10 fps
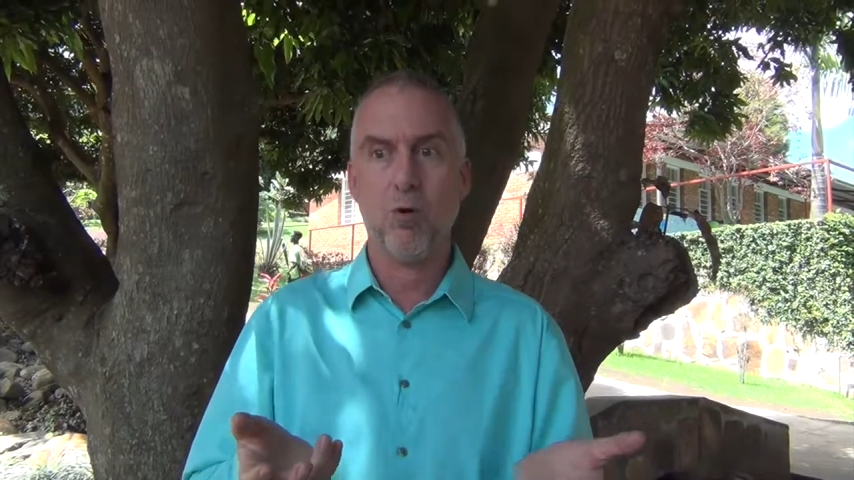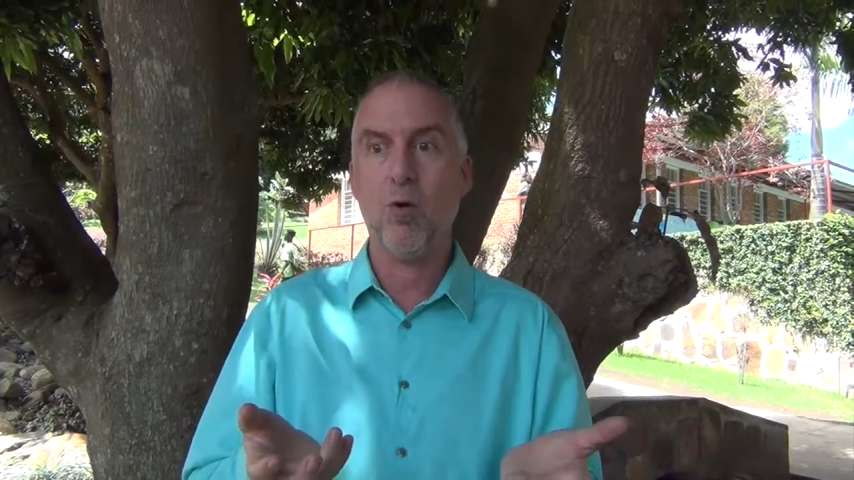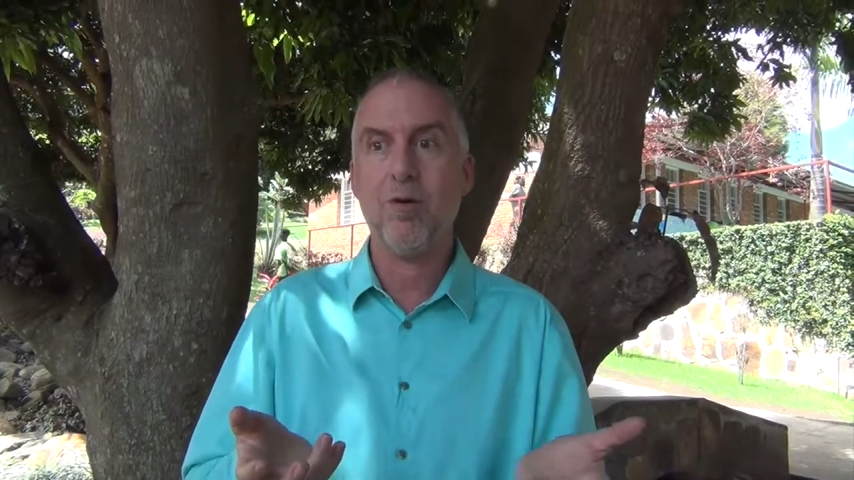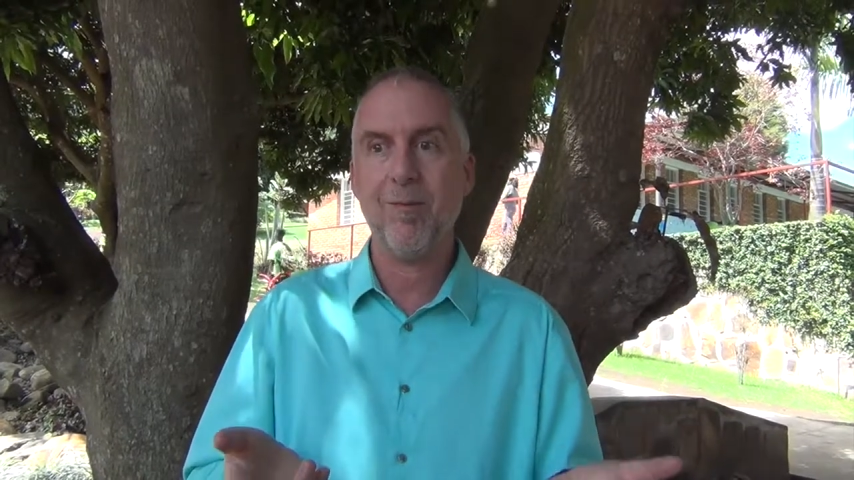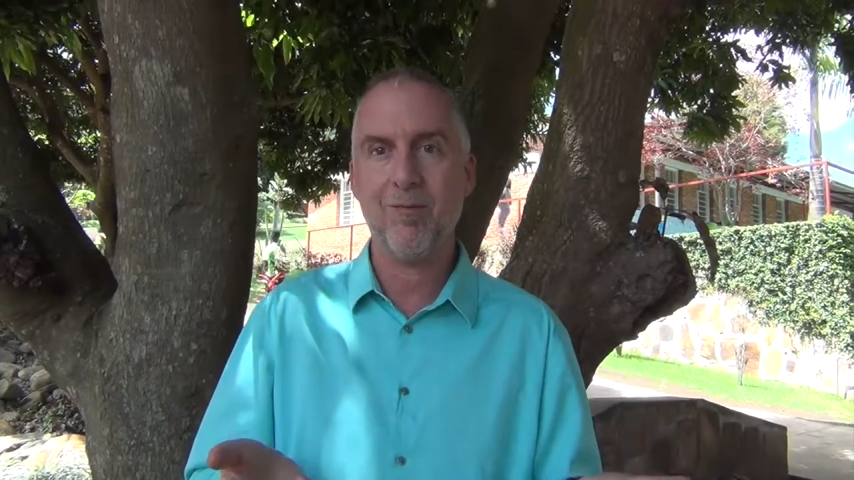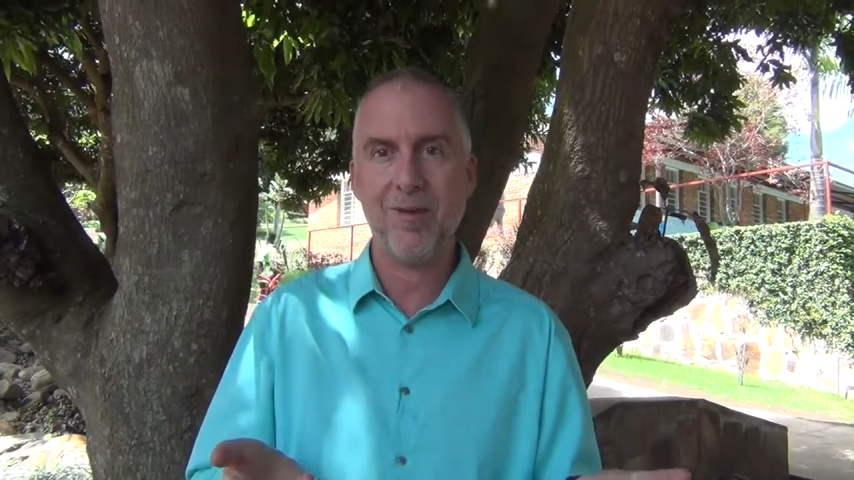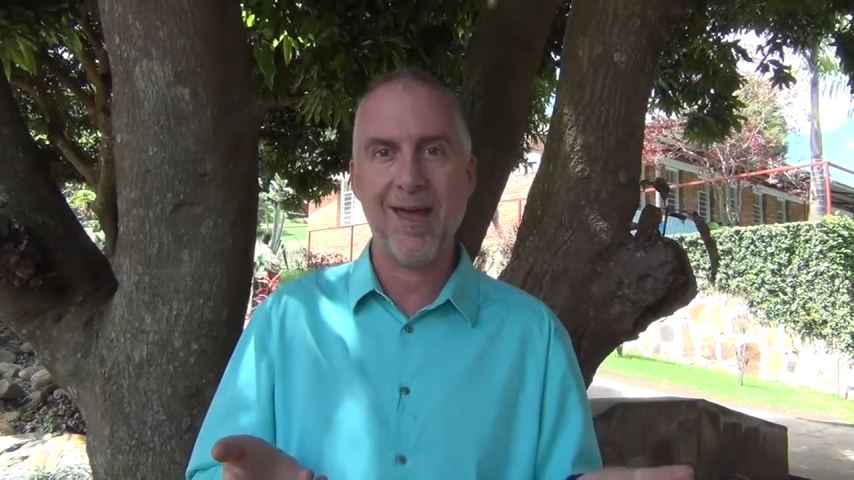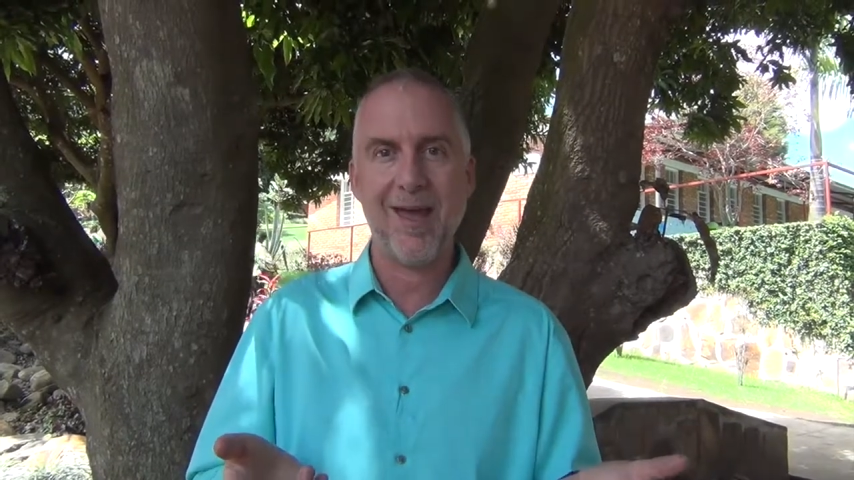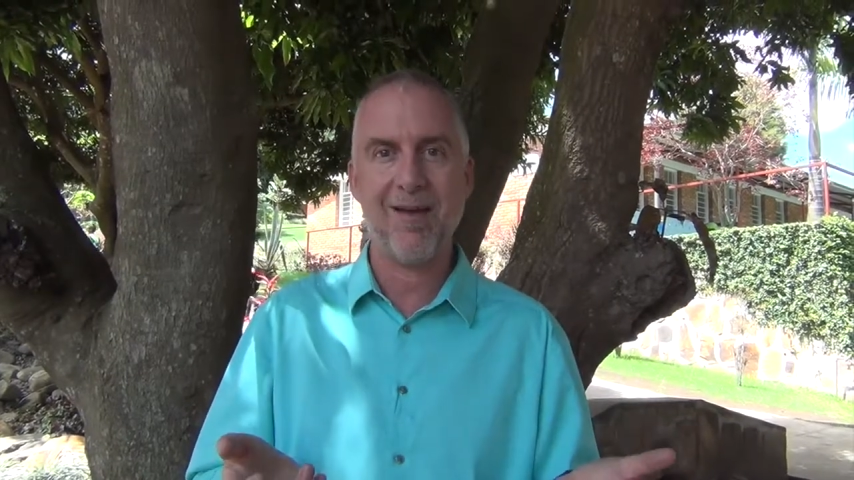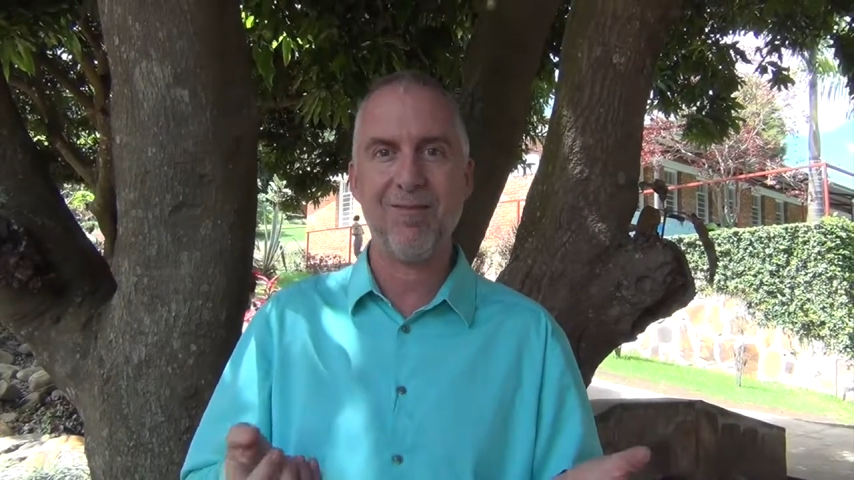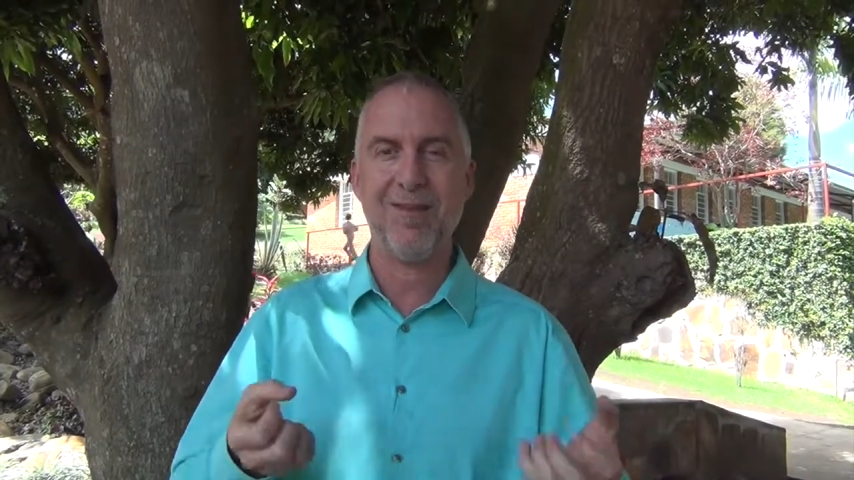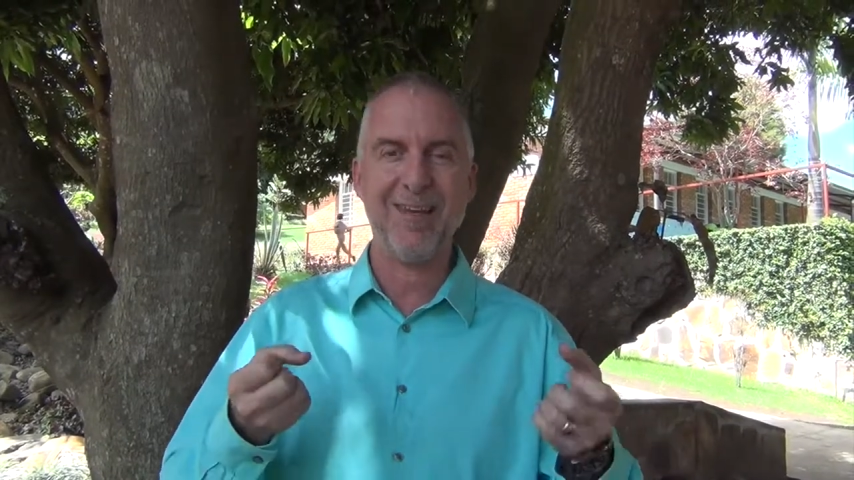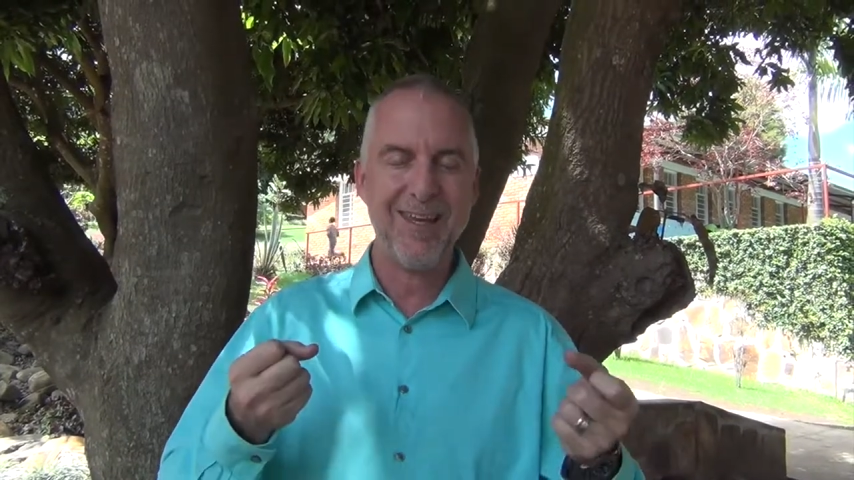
programs we have, the